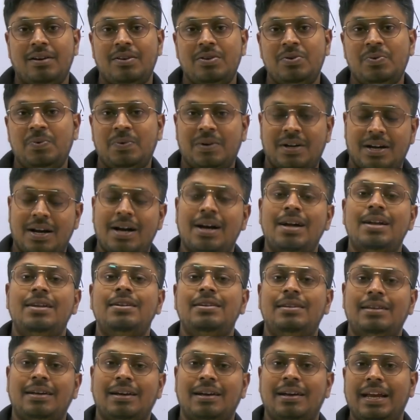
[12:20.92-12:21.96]
you
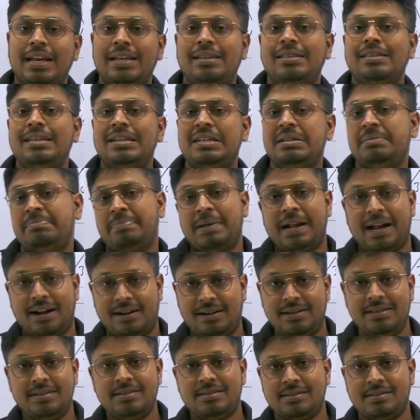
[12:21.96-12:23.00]
can't get that
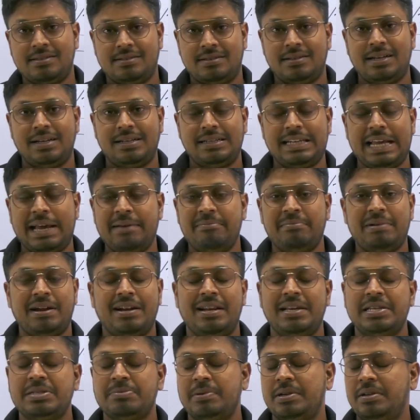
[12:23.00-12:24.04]
practice, right? Time
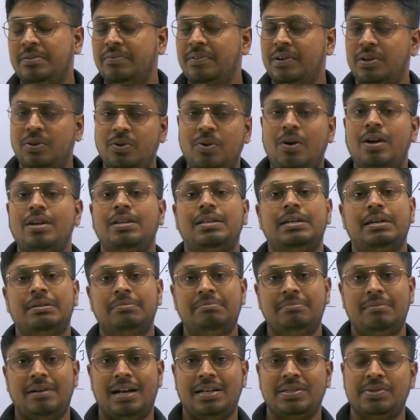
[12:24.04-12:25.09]
management will not
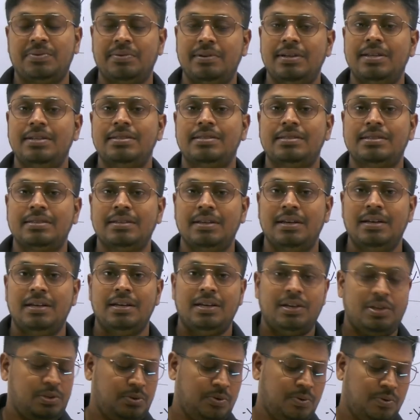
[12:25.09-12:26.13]
come, as well as
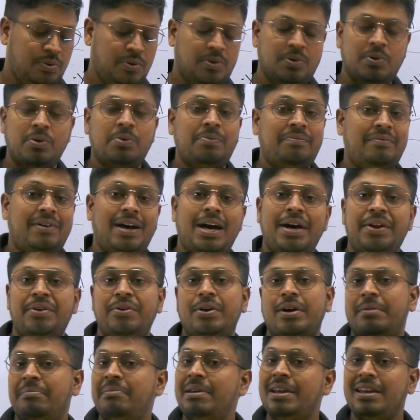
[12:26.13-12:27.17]
you don't know where
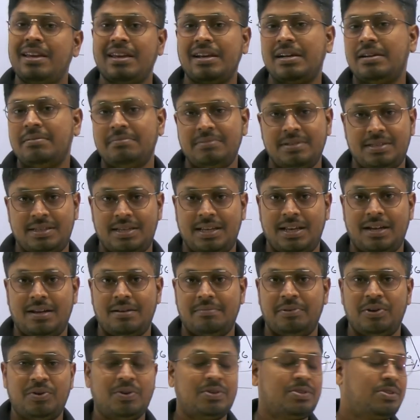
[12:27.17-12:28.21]
you are making a mistake.
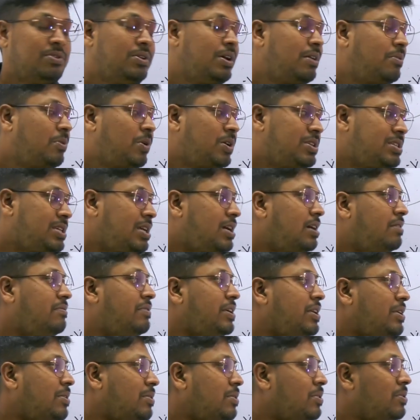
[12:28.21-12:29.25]
Because you are watching a
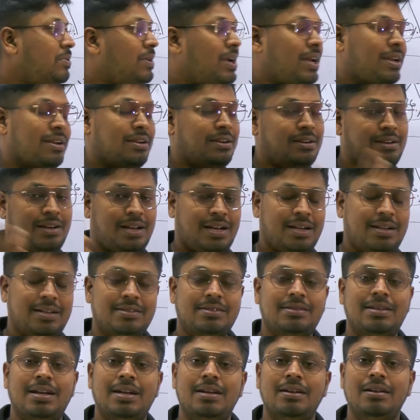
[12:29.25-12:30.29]
video, you can
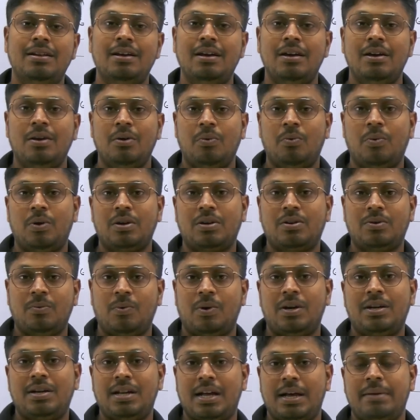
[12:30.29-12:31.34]
understand what
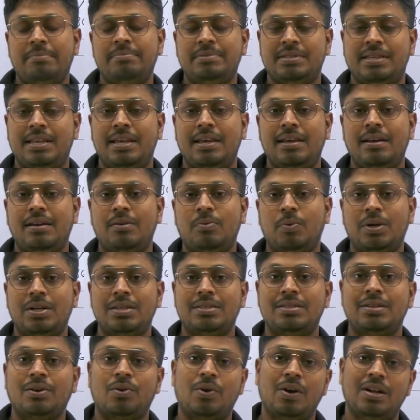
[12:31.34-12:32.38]
I'm saying, what
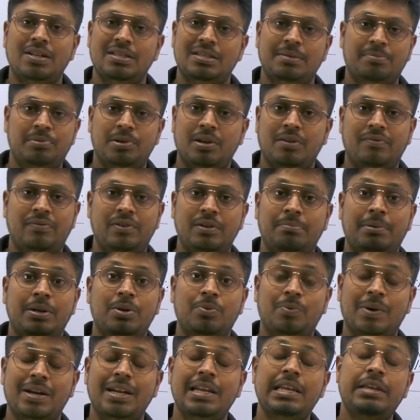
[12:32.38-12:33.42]
is the concept of it.
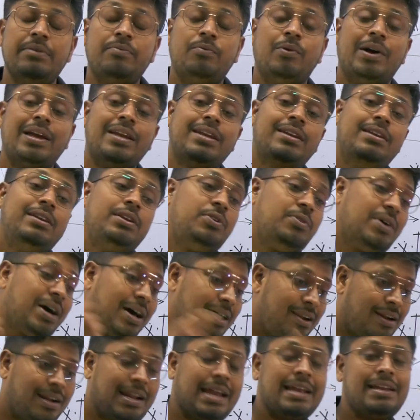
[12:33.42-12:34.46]
But only when you
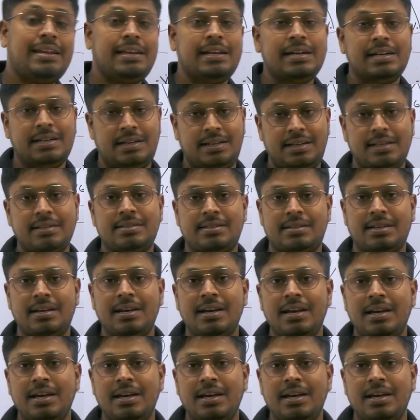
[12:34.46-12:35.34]
are writing a test,